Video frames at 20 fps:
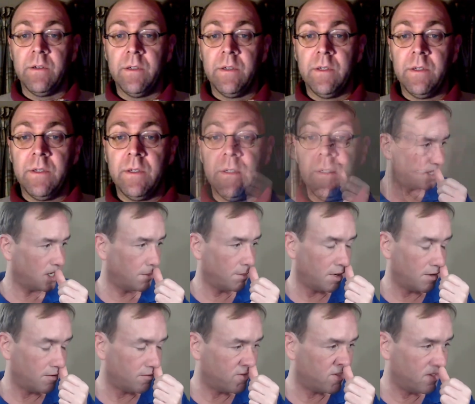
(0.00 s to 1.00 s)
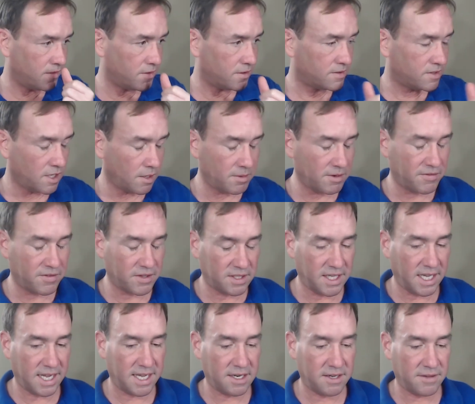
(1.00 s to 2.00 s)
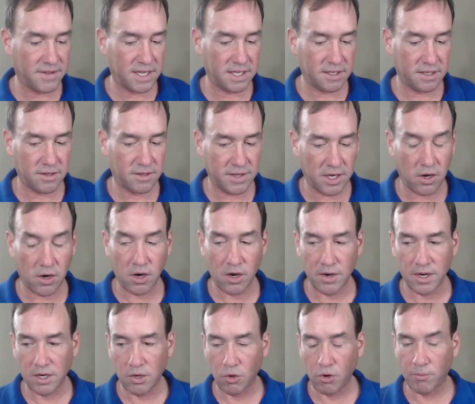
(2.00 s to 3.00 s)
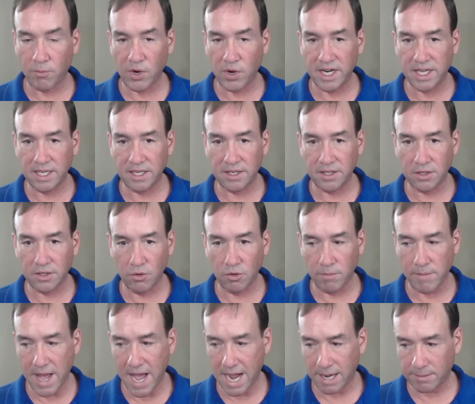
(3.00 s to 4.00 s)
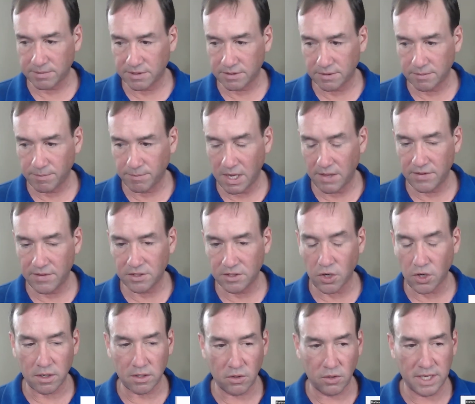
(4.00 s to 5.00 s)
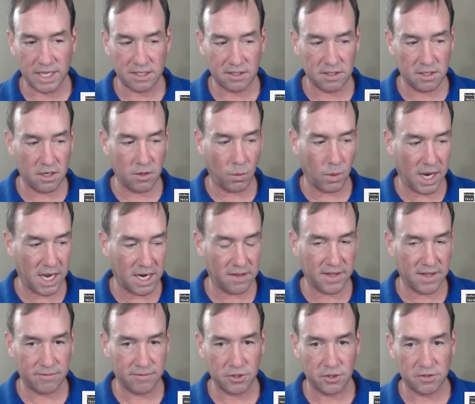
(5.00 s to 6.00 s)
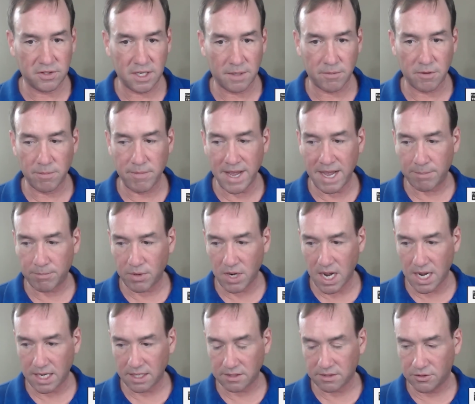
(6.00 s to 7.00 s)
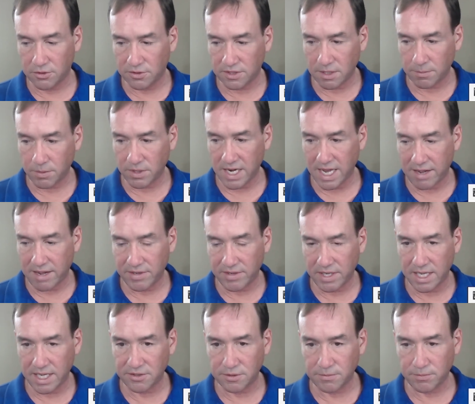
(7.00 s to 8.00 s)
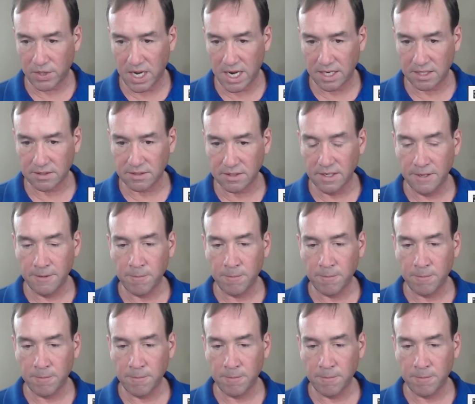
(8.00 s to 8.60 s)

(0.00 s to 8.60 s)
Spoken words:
Now, some of the data they are incorporating into Google Maps, and this article gets into why do they have two separate map products, two separate navigation products.